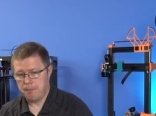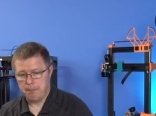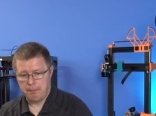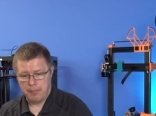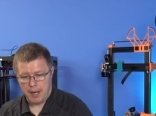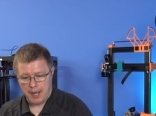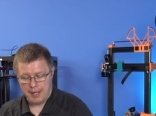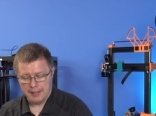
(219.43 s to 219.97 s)

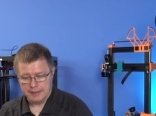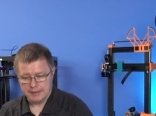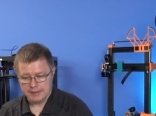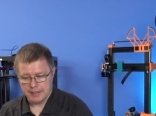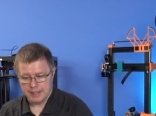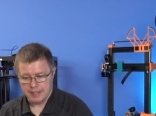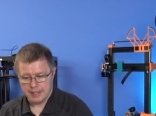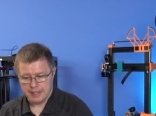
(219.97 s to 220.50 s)
But
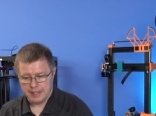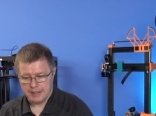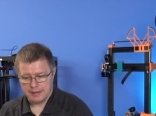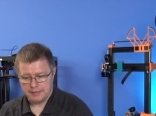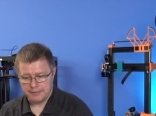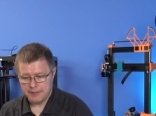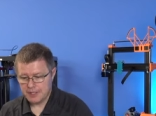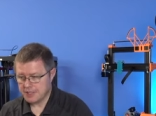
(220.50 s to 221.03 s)
uh,
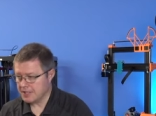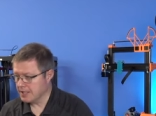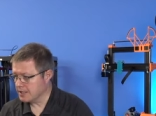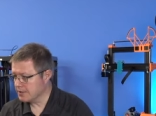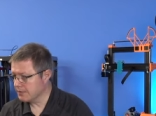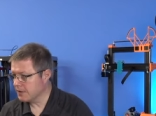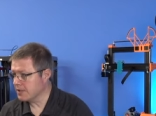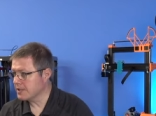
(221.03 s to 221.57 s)
first
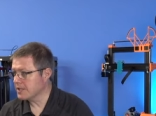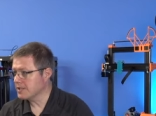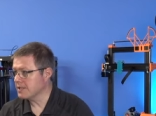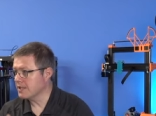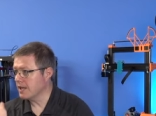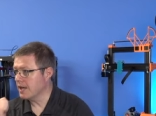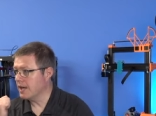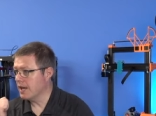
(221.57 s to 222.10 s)
things first
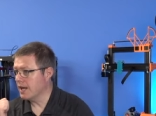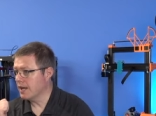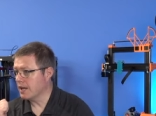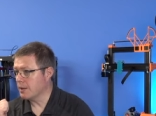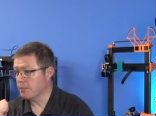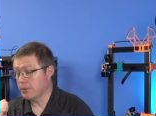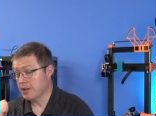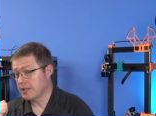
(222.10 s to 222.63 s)
is I got
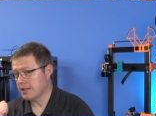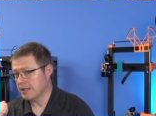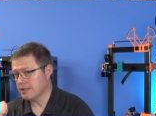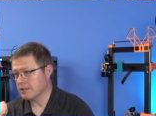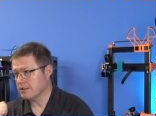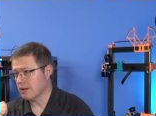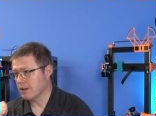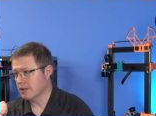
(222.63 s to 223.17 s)
a print to get
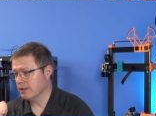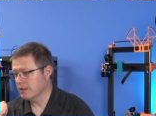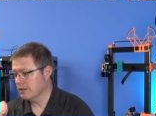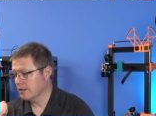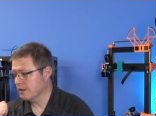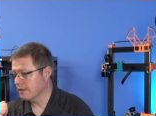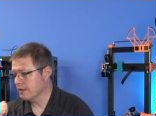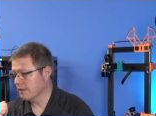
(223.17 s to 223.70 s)
started
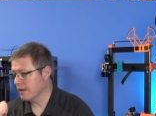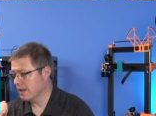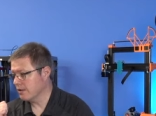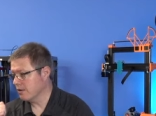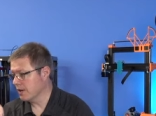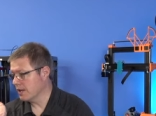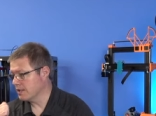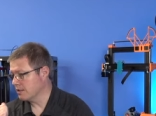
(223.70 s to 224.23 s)
that you
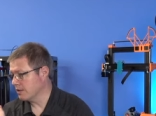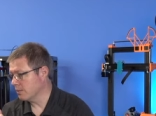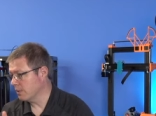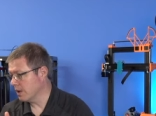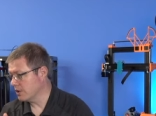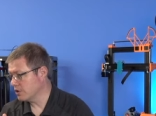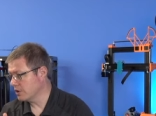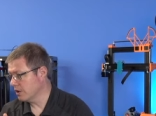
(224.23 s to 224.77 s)
guys could
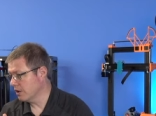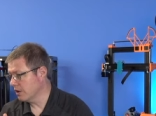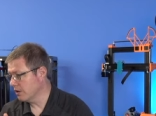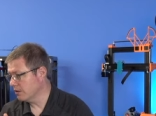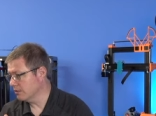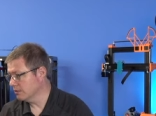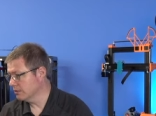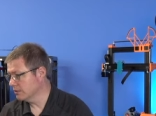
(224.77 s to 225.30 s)
watch
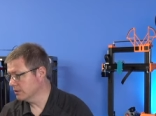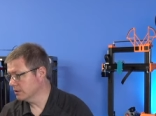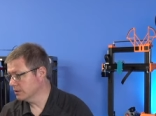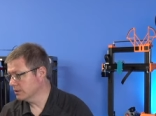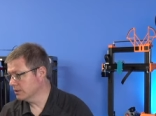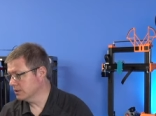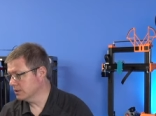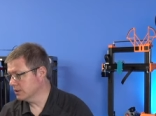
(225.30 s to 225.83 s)
go.
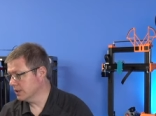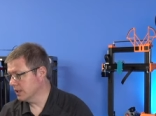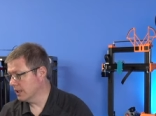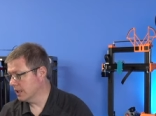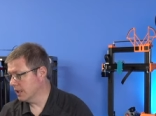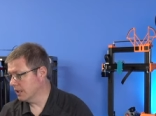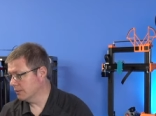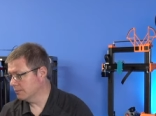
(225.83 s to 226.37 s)

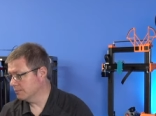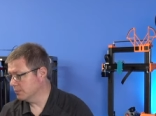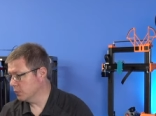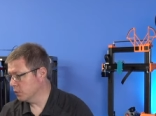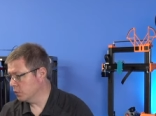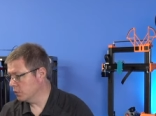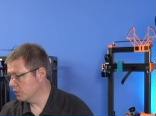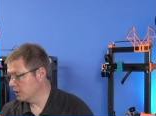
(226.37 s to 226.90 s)
Um,
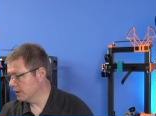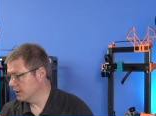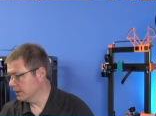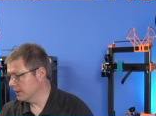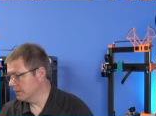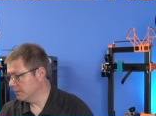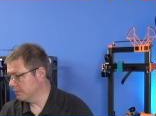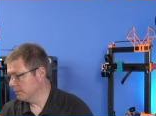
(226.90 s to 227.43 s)

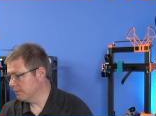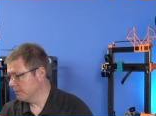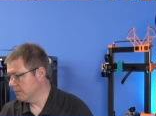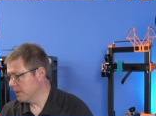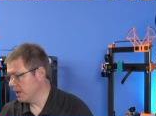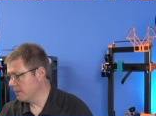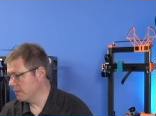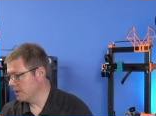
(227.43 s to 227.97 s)

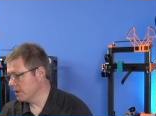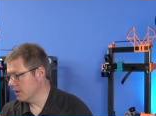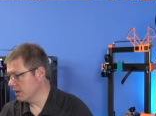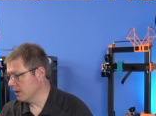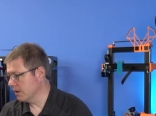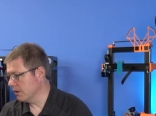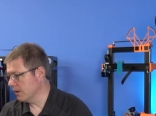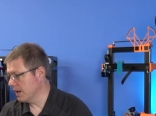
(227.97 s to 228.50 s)
maybe. I
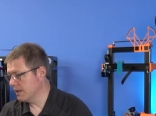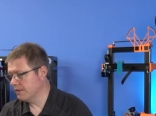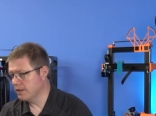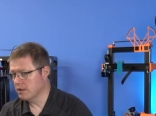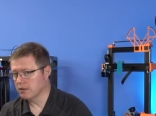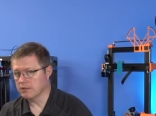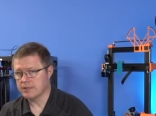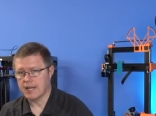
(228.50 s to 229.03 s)
know Ed, the
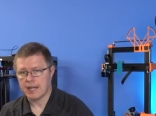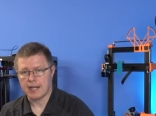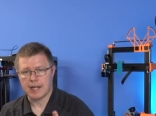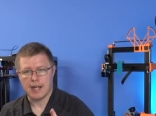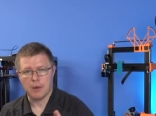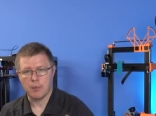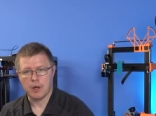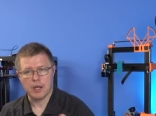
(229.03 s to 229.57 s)
old tech
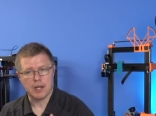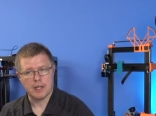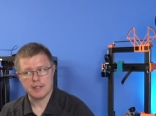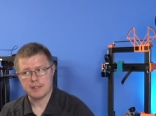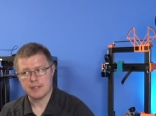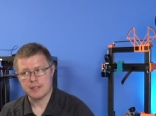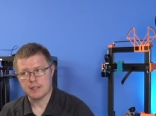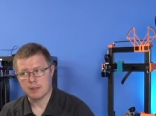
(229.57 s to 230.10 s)
guy, wanted to
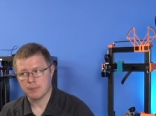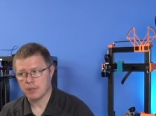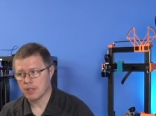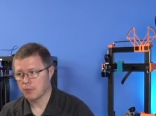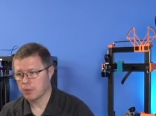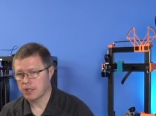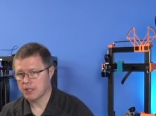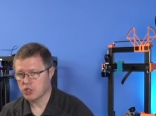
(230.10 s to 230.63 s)
see
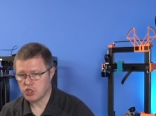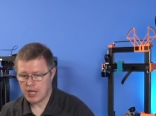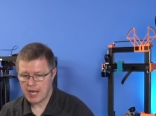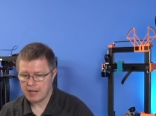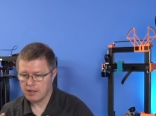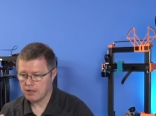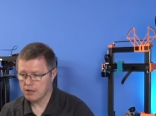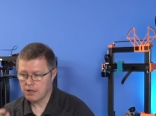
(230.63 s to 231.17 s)
something we had
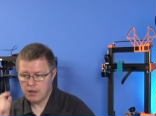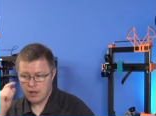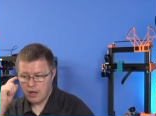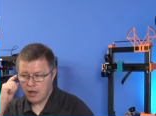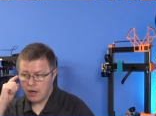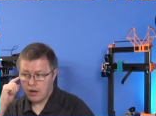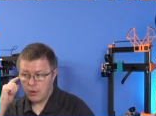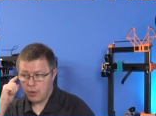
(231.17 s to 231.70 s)
chatted
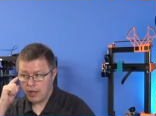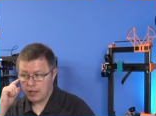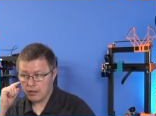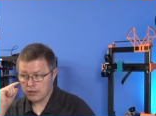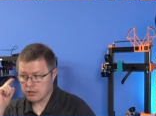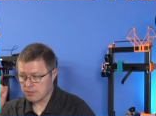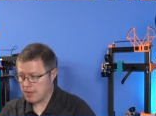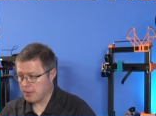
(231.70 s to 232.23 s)
a while ago,
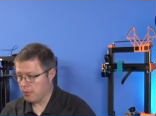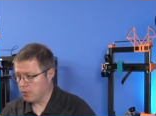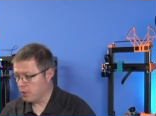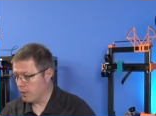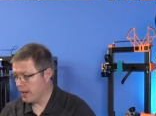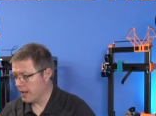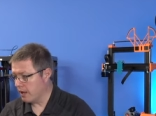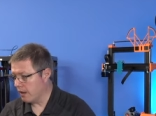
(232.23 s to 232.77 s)
so maybe we'll
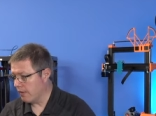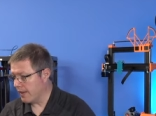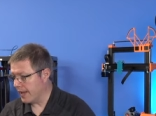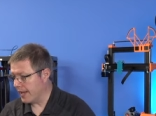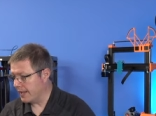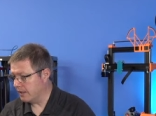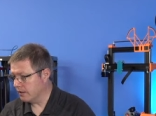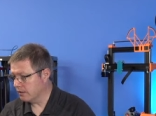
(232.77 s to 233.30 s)
wait on
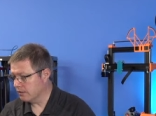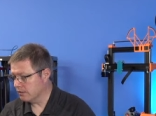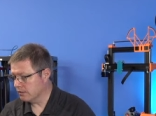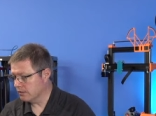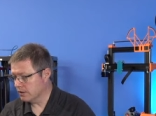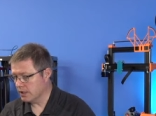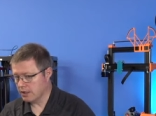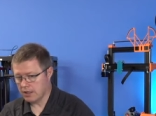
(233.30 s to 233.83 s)
that
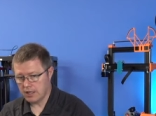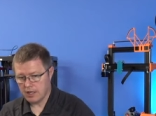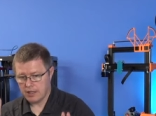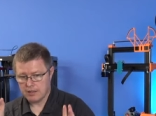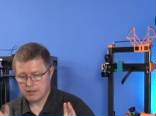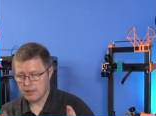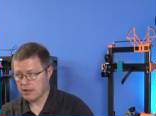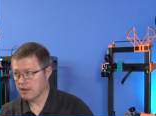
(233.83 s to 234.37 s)
and get
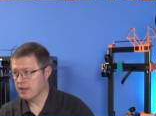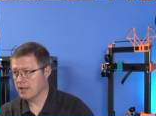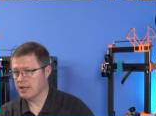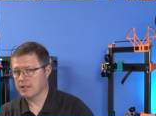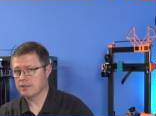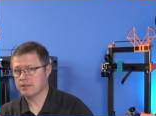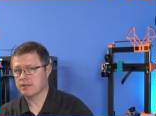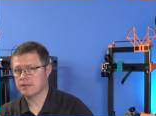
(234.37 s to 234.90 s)
into
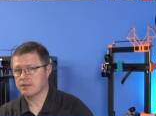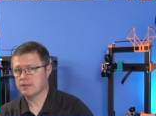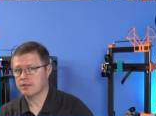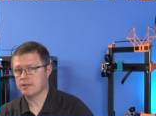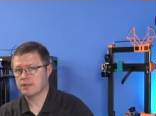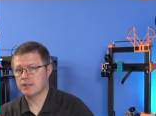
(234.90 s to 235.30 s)
this